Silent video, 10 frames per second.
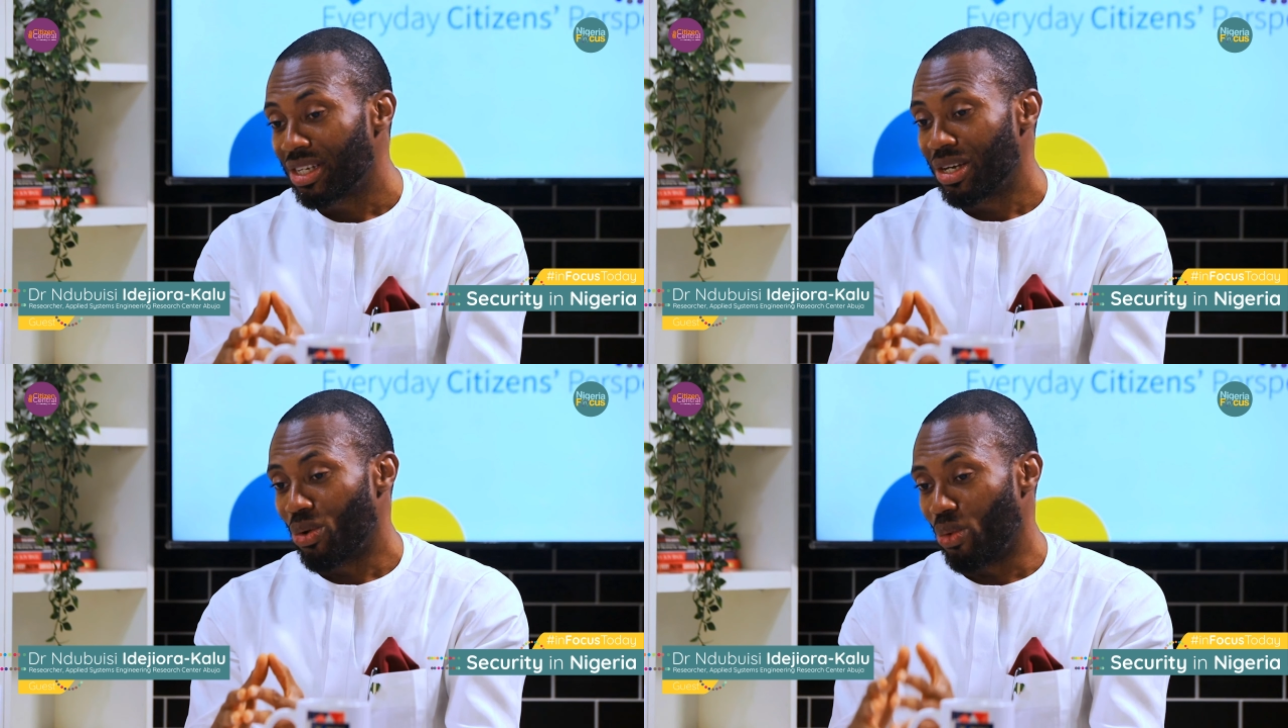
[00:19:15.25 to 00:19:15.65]

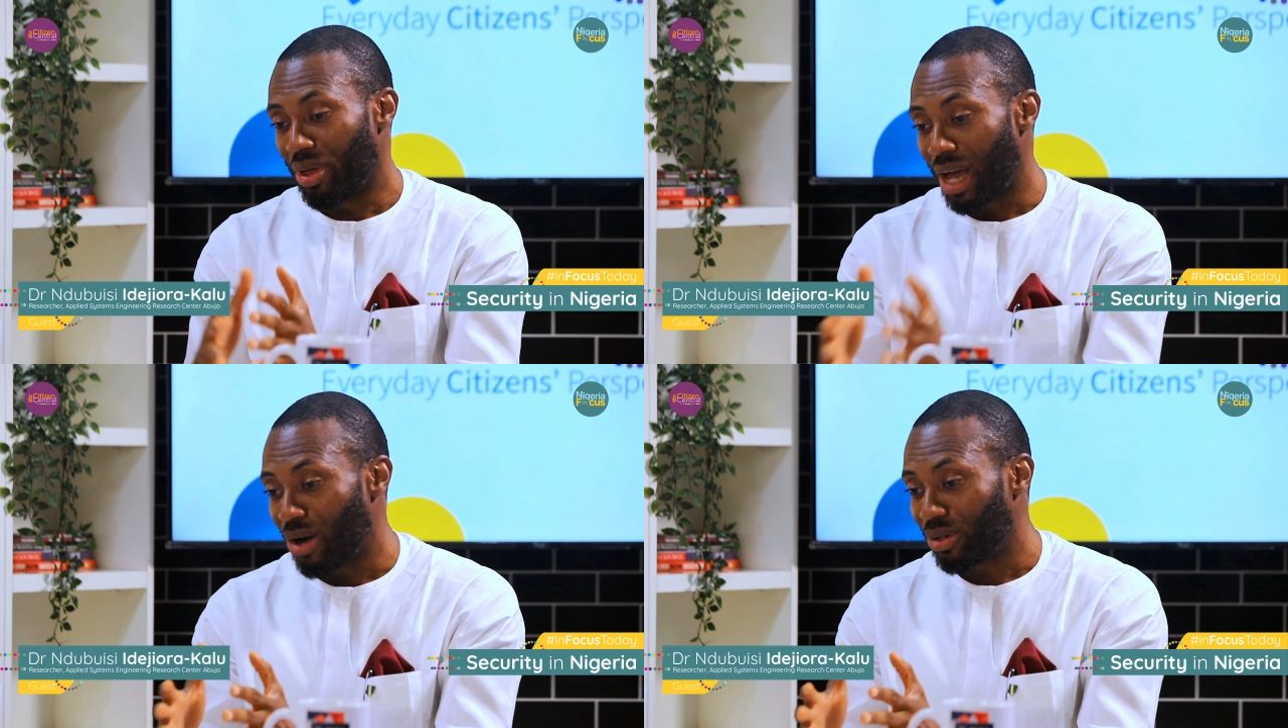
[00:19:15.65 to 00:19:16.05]

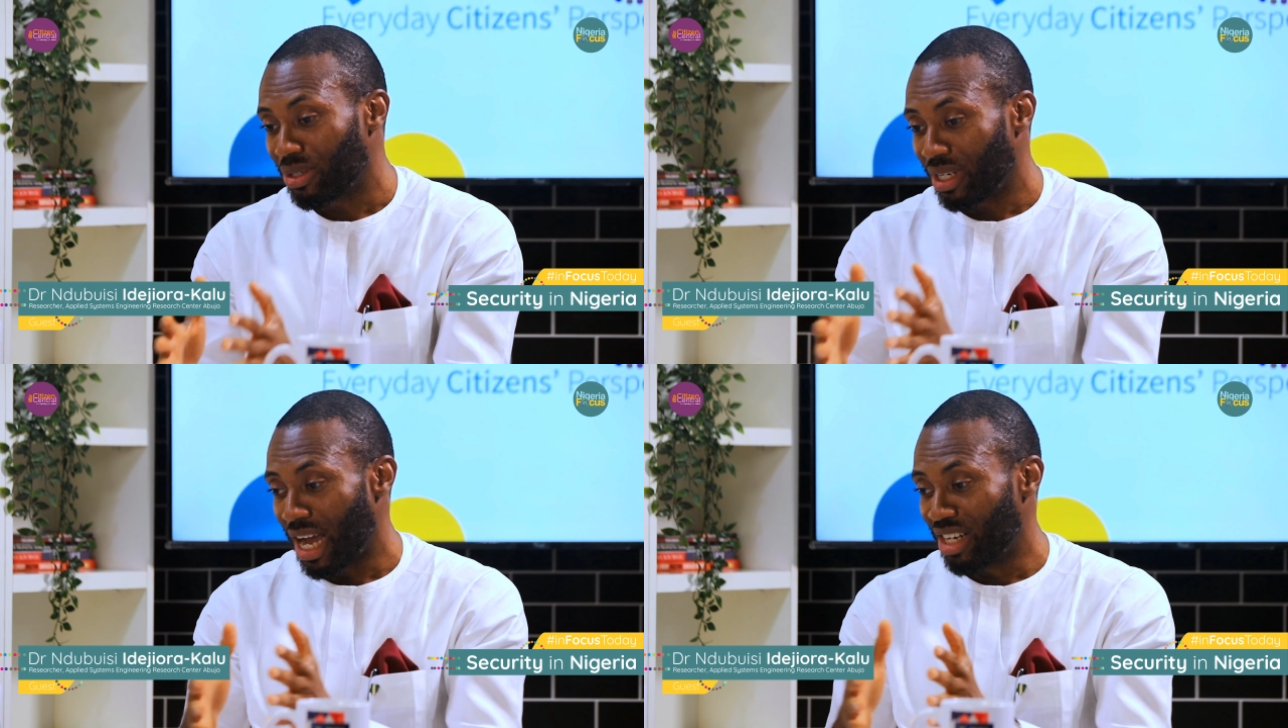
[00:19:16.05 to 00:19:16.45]
without
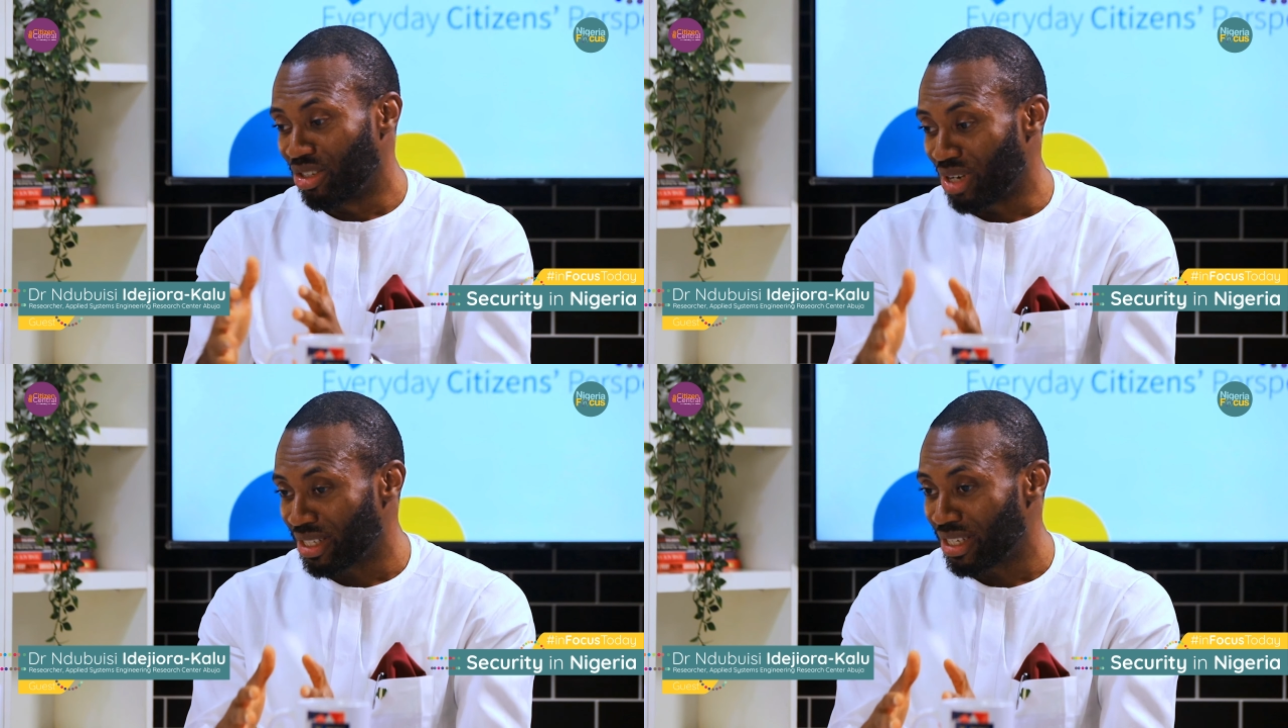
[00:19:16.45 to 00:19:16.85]

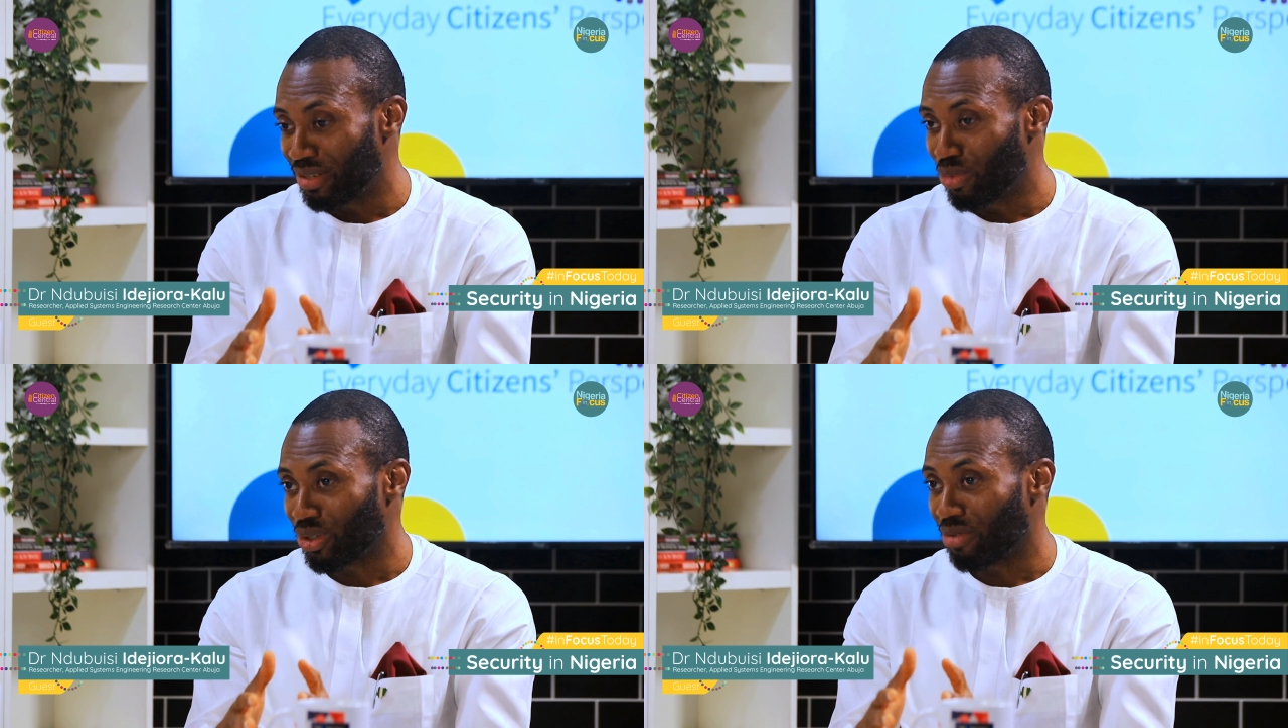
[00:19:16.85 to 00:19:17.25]
addressing
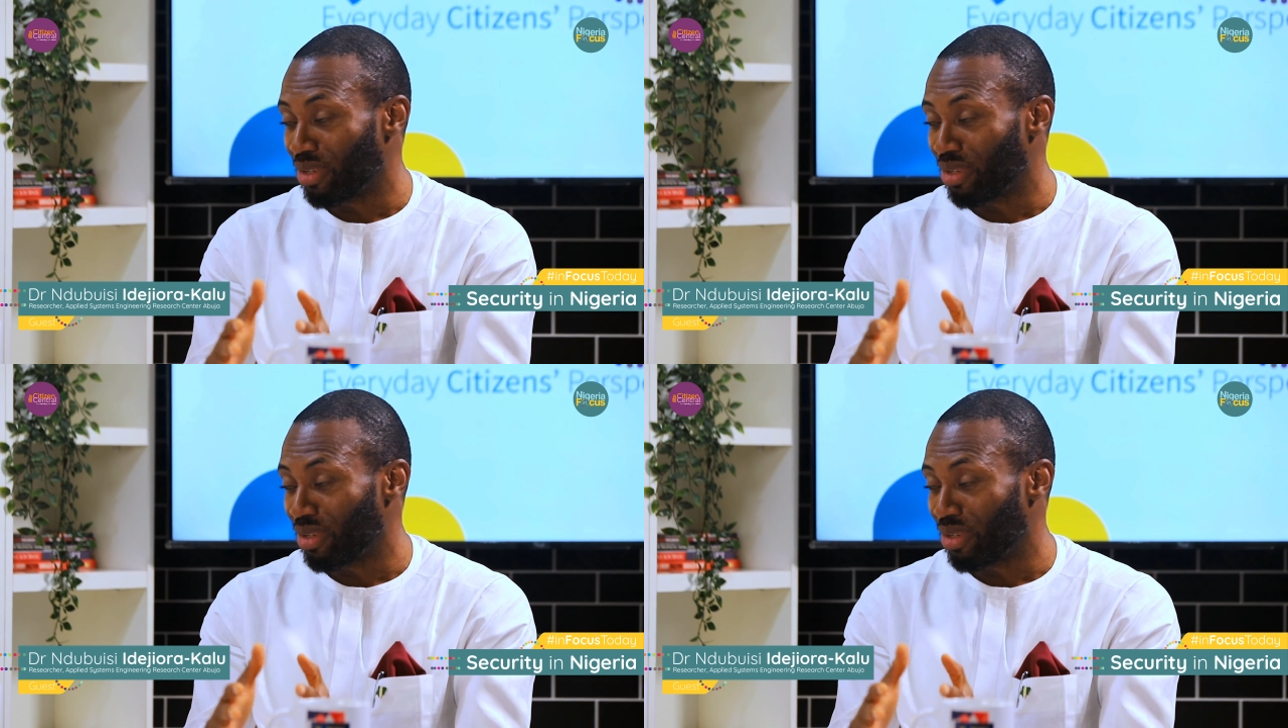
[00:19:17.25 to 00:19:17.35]
most of the